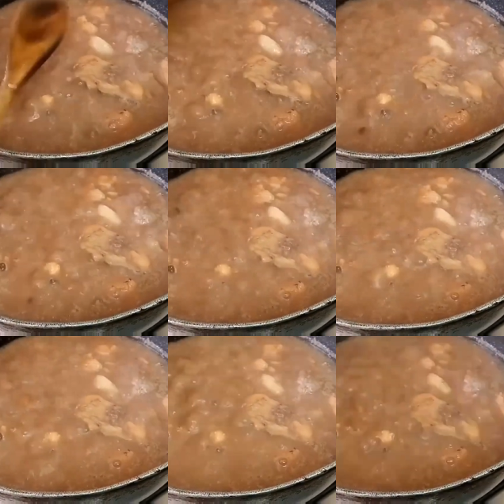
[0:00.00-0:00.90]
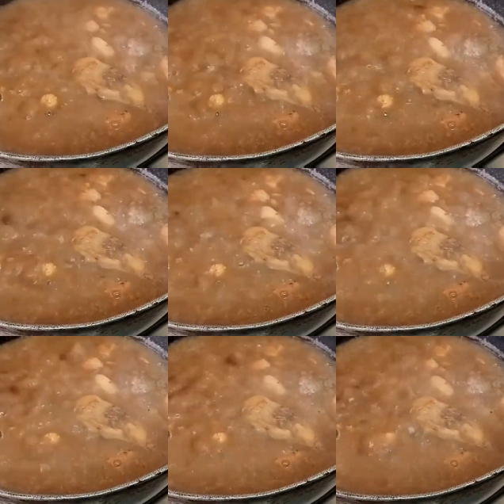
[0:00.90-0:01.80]
Before that, let me give it a stir
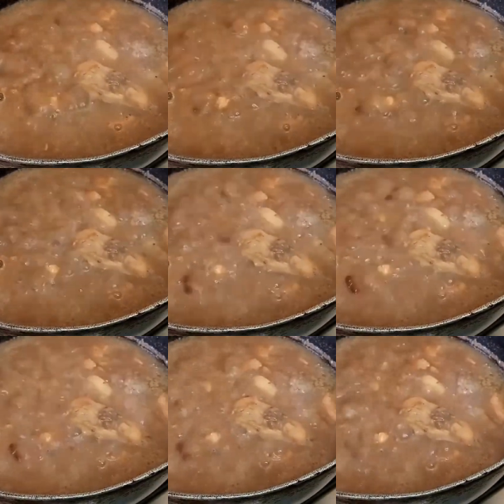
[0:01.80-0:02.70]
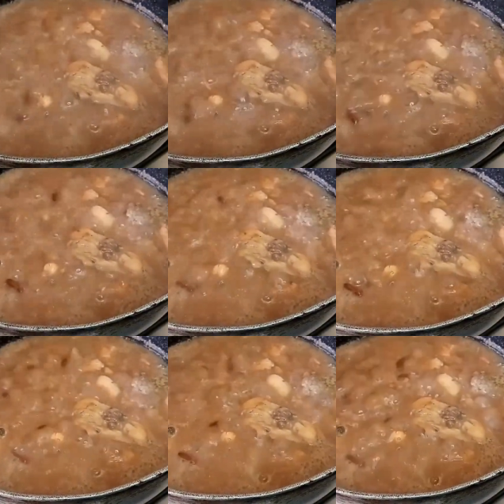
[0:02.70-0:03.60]
there so that nothing is
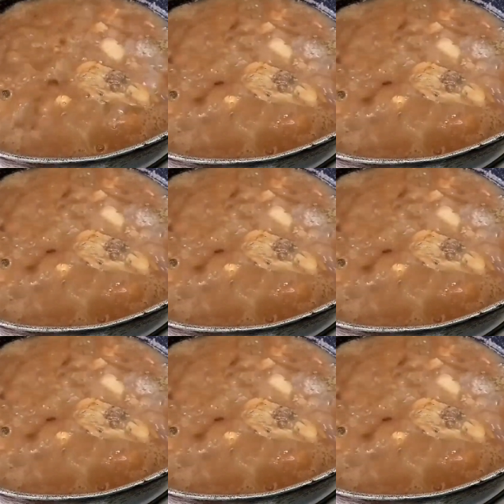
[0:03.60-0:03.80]
sticking to the